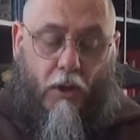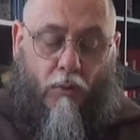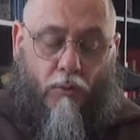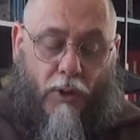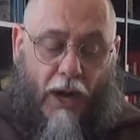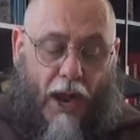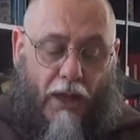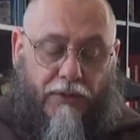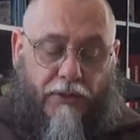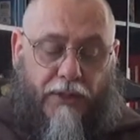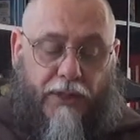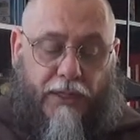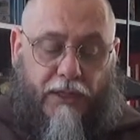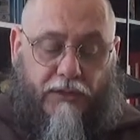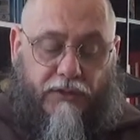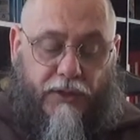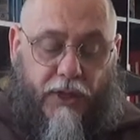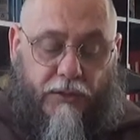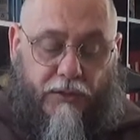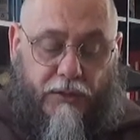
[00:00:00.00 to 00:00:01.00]
Rather, he
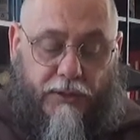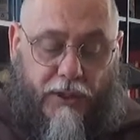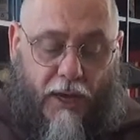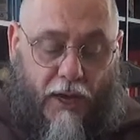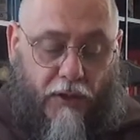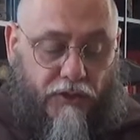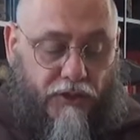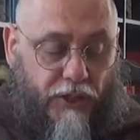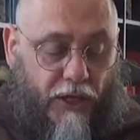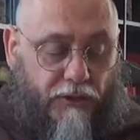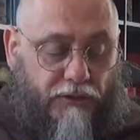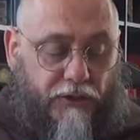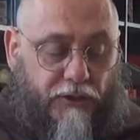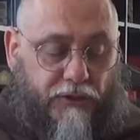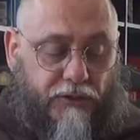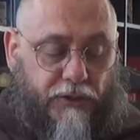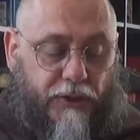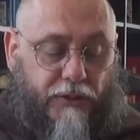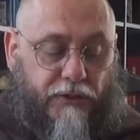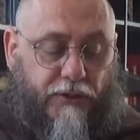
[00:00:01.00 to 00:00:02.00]
attended
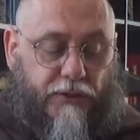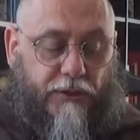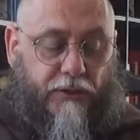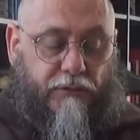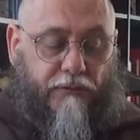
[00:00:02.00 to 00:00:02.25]
conscientiously to the